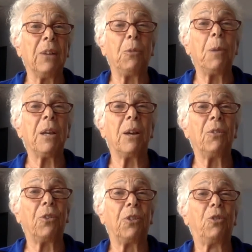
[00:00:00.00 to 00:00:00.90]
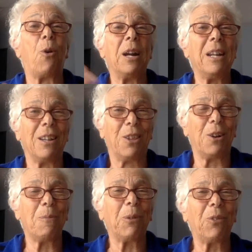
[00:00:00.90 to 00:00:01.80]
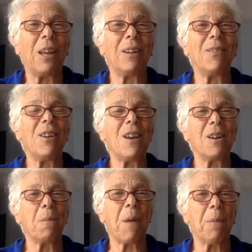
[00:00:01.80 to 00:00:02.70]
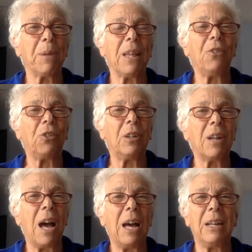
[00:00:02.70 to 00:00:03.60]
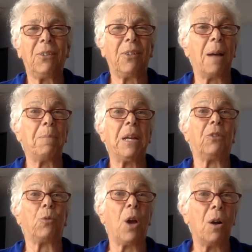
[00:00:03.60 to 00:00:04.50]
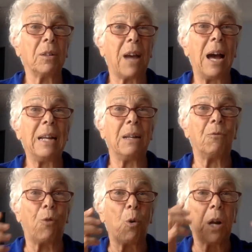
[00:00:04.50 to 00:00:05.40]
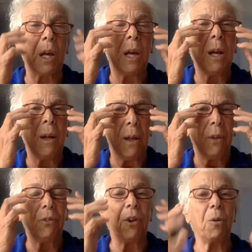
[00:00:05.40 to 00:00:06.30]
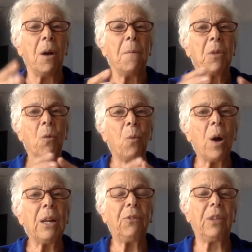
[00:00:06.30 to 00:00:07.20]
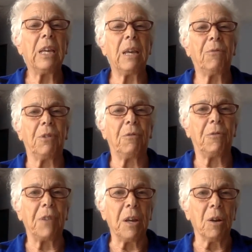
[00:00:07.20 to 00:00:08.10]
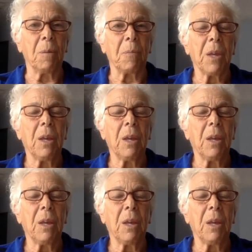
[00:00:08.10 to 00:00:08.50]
it's because 20 to 30% of the younger population died. It's not because we all died at 40. So, what is the gift of fear?